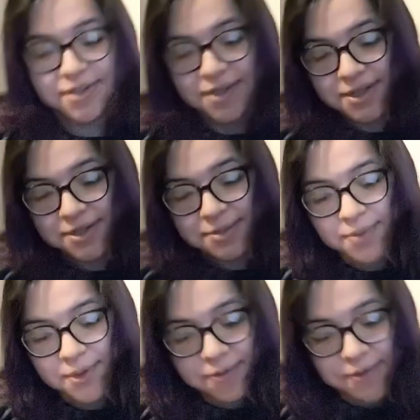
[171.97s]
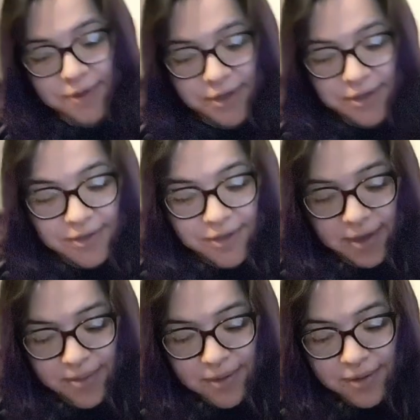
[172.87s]
Just look at this beautiful art
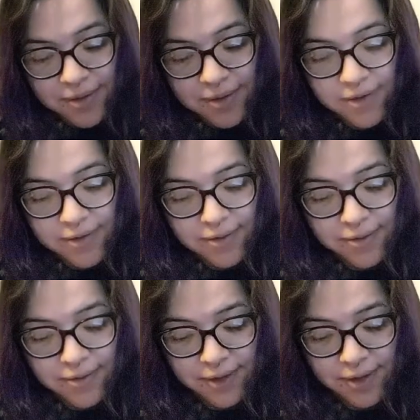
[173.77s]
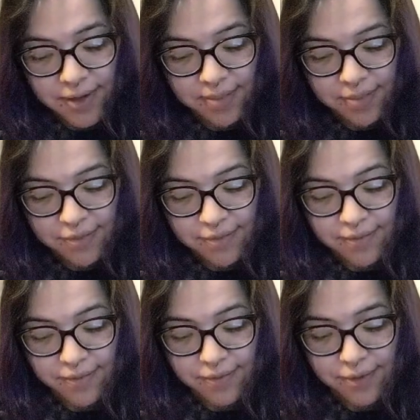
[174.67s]
that's happening right
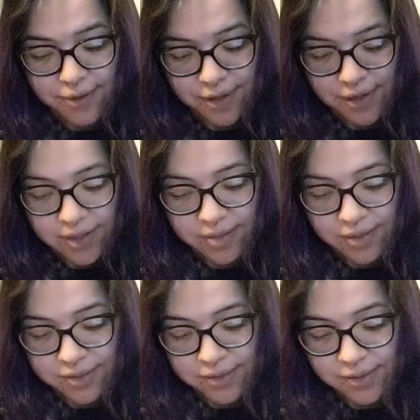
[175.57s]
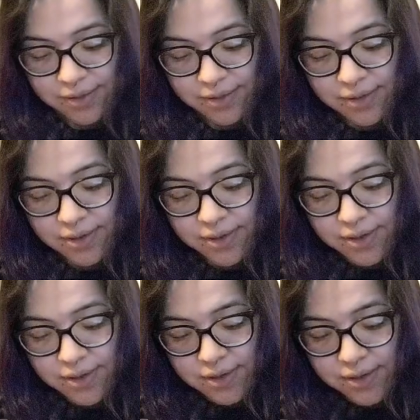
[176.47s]
before your eyeballs.
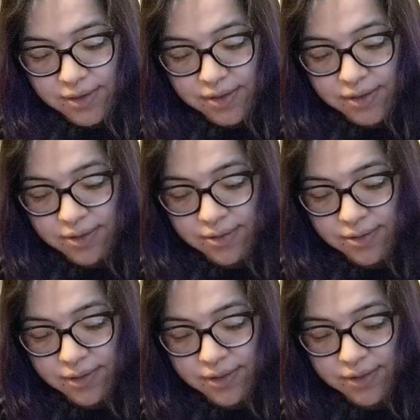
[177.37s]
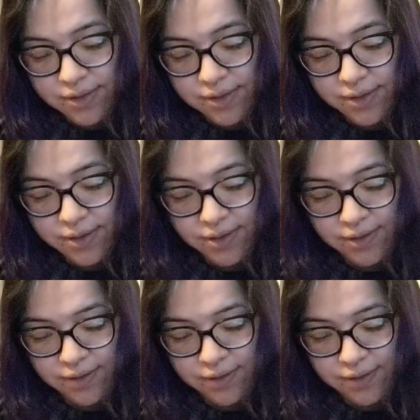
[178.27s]
So I decided I
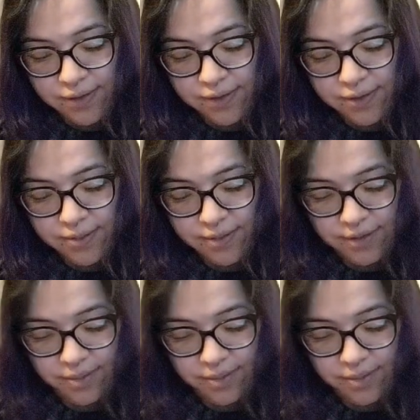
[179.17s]
should take a video of this,